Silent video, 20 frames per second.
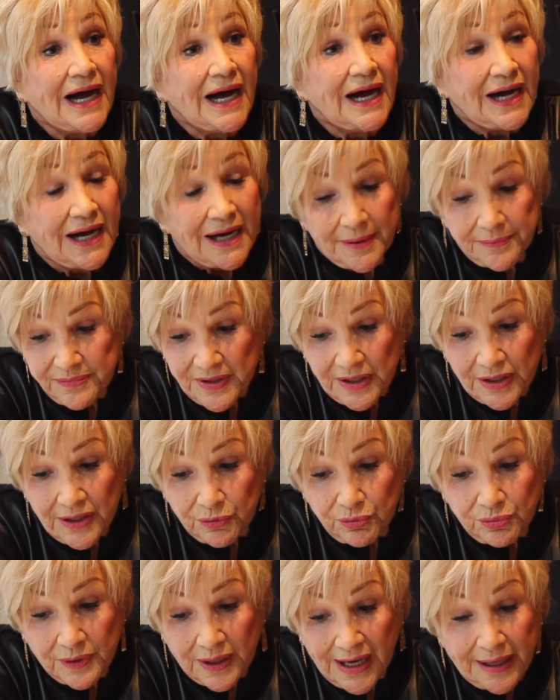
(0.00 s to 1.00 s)
um,
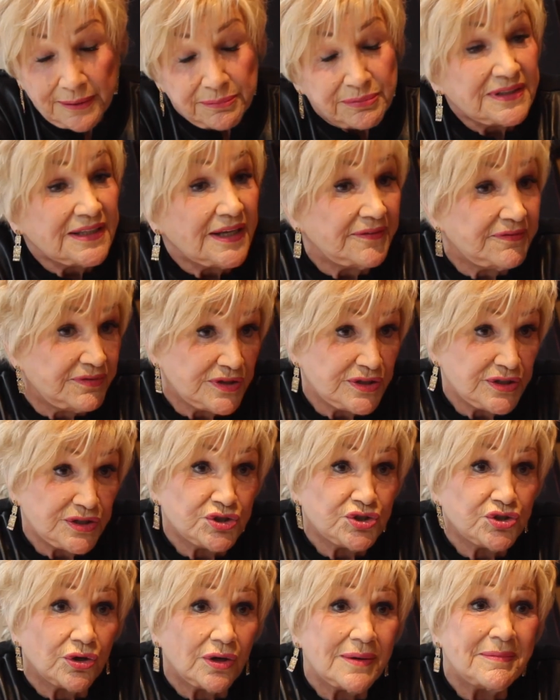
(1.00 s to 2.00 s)
I would love for you
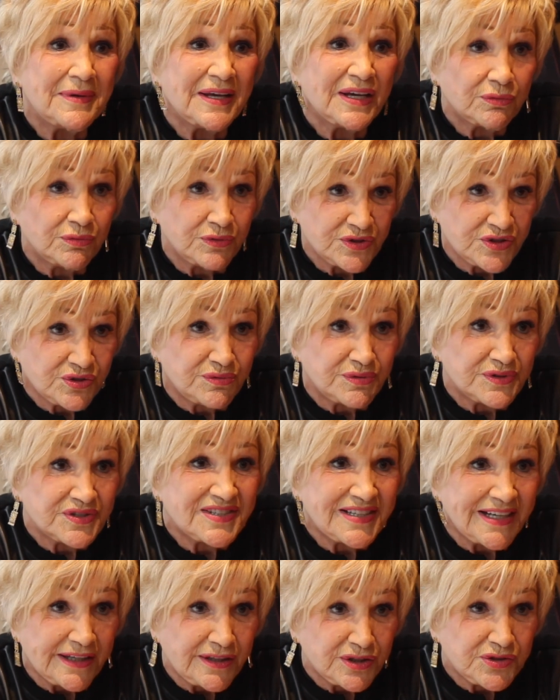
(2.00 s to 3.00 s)
to join me at Ruth's
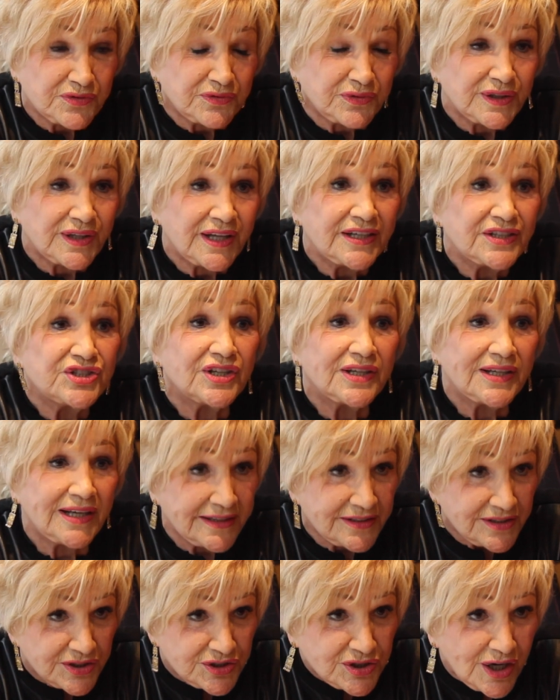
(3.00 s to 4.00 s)
Chris Steakhouse for lunch. I'd
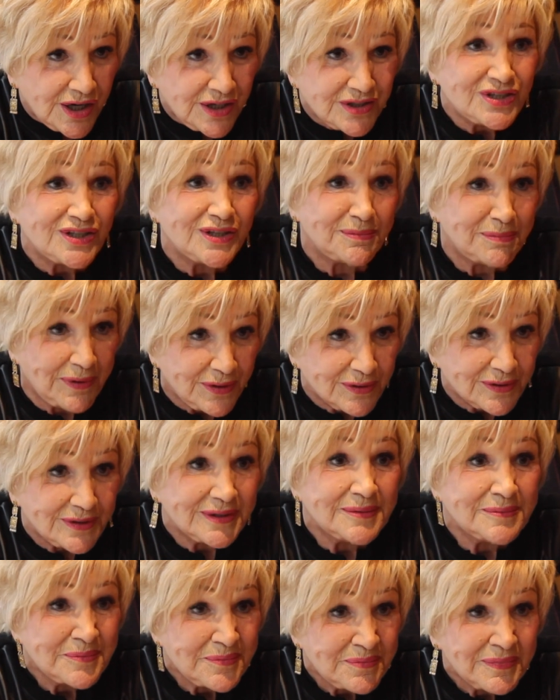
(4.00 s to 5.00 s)
like to talk to you about
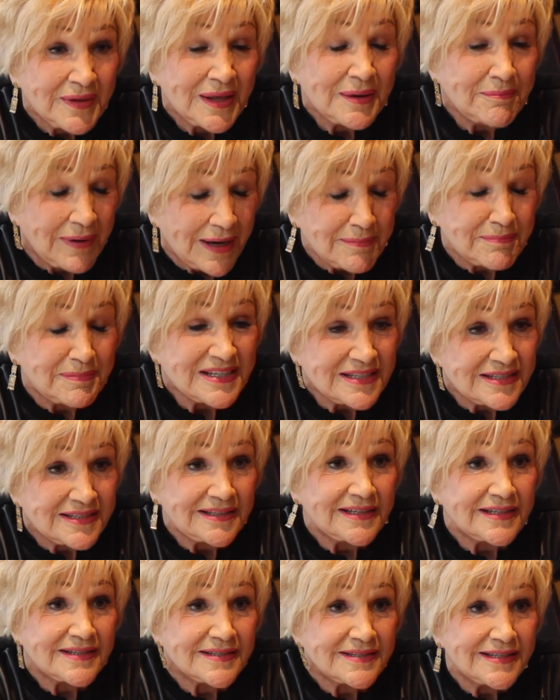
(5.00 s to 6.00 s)
mm-hmm. my
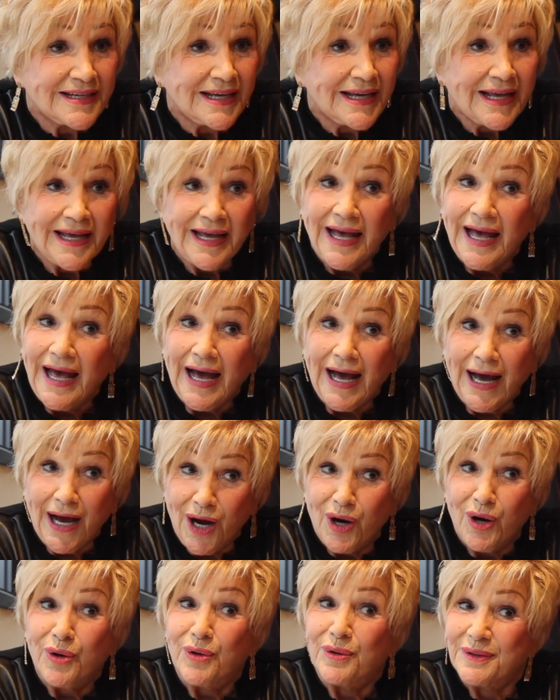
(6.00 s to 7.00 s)
business.
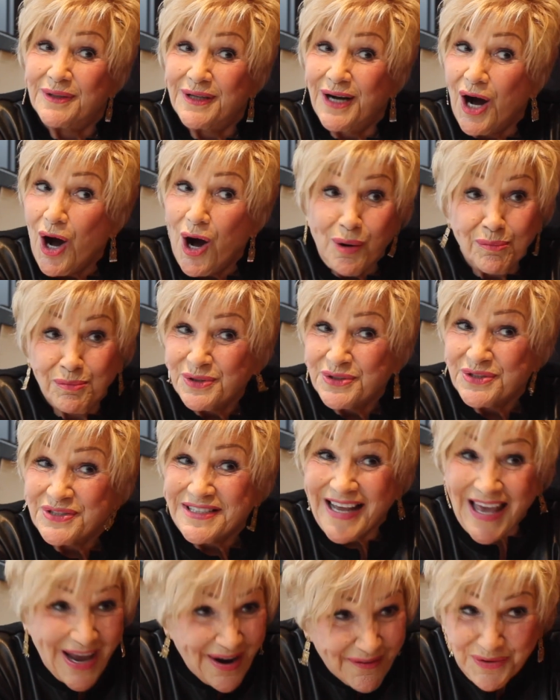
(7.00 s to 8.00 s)
how
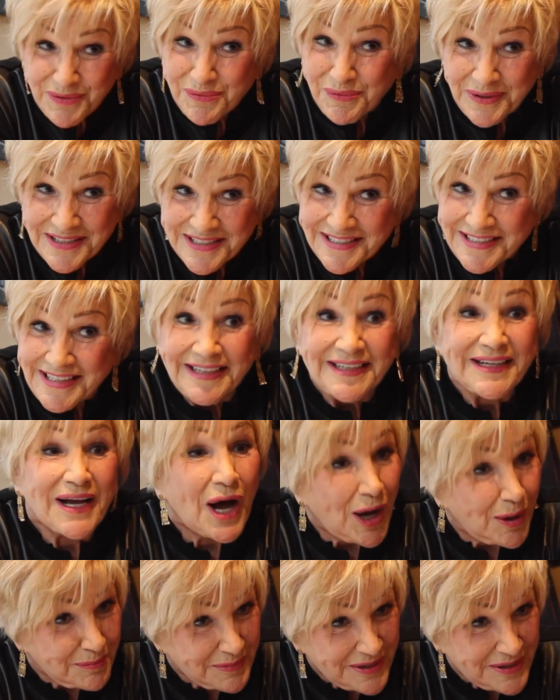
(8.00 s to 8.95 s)
almost everyone said, "I'll